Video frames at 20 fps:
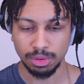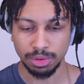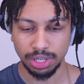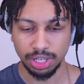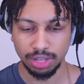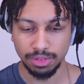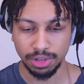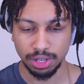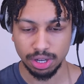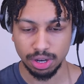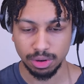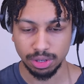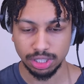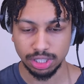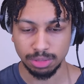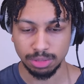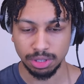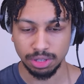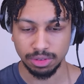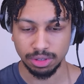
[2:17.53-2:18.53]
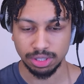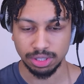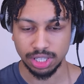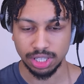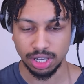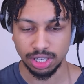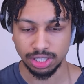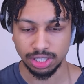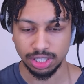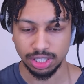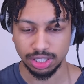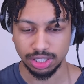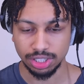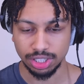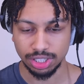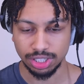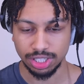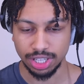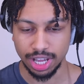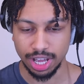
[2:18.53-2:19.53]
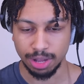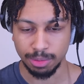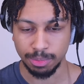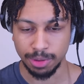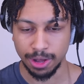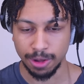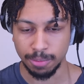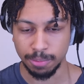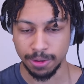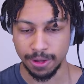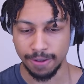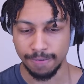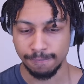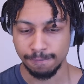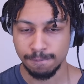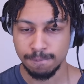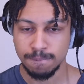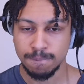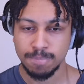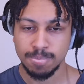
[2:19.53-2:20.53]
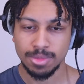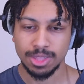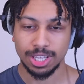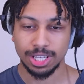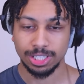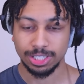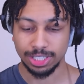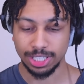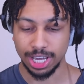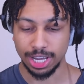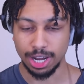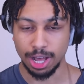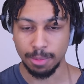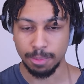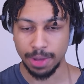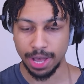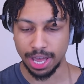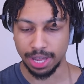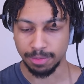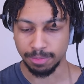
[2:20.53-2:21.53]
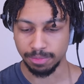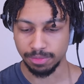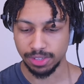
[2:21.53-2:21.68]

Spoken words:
We can even go with some Evo skeletons just to help out, but yeah, not bad.